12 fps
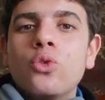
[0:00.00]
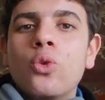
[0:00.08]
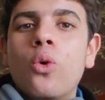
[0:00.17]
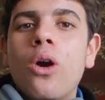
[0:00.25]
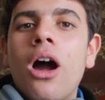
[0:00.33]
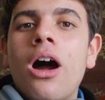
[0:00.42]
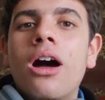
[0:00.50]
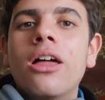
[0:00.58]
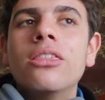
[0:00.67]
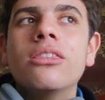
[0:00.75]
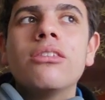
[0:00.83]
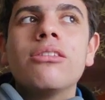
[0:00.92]
you know,
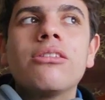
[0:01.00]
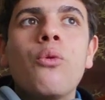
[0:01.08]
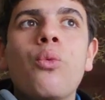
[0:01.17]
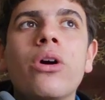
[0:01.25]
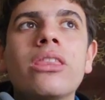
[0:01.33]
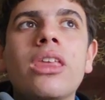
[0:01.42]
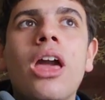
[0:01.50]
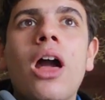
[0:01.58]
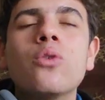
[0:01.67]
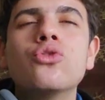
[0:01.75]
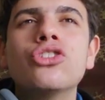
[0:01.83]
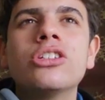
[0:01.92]
and one day I
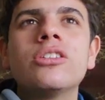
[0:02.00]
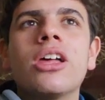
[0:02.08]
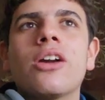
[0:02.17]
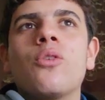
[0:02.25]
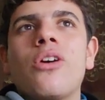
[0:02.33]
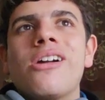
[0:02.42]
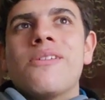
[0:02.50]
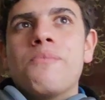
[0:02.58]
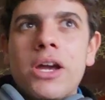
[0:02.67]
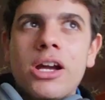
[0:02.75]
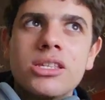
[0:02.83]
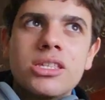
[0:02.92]
was just like, in
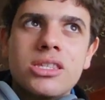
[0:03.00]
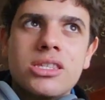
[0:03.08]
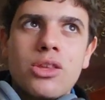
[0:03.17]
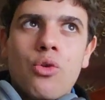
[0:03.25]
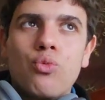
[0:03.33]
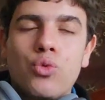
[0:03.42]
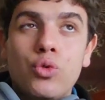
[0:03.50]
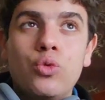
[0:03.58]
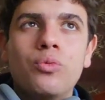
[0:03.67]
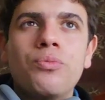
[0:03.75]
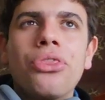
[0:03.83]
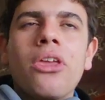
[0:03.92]
my cousin's
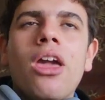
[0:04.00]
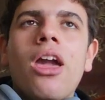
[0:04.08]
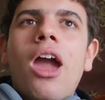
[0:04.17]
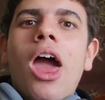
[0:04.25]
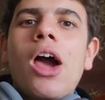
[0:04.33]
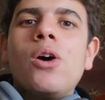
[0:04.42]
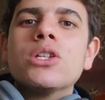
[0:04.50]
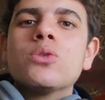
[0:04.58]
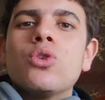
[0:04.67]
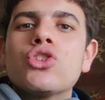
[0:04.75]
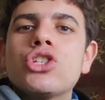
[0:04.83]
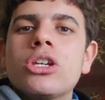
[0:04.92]
room and I was
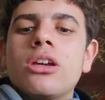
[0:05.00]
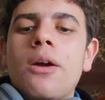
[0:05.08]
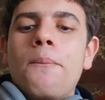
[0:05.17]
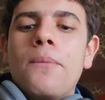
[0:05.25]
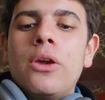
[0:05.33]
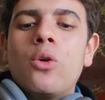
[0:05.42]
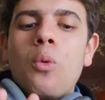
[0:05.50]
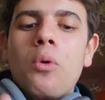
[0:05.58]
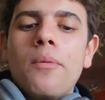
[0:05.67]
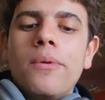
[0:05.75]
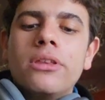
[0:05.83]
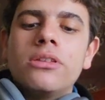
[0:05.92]
watching Mako
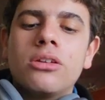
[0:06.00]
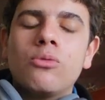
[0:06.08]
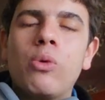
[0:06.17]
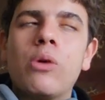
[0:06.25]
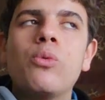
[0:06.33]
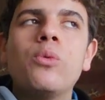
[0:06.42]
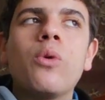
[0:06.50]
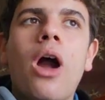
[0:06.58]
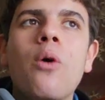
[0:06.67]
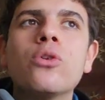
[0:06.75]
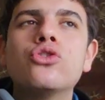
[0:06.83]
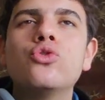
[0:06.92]
Mermaid where we,
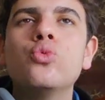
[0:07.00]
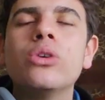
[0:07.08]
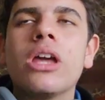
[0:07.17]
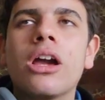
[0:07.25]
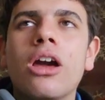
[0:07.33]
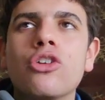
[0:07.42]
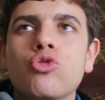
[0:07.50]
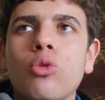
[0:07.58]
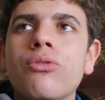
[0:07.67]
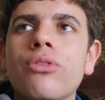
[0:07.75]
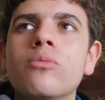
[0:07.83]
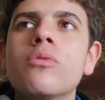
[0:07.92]
I was doing like a
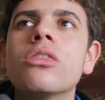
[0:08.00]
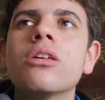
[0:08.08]
short film with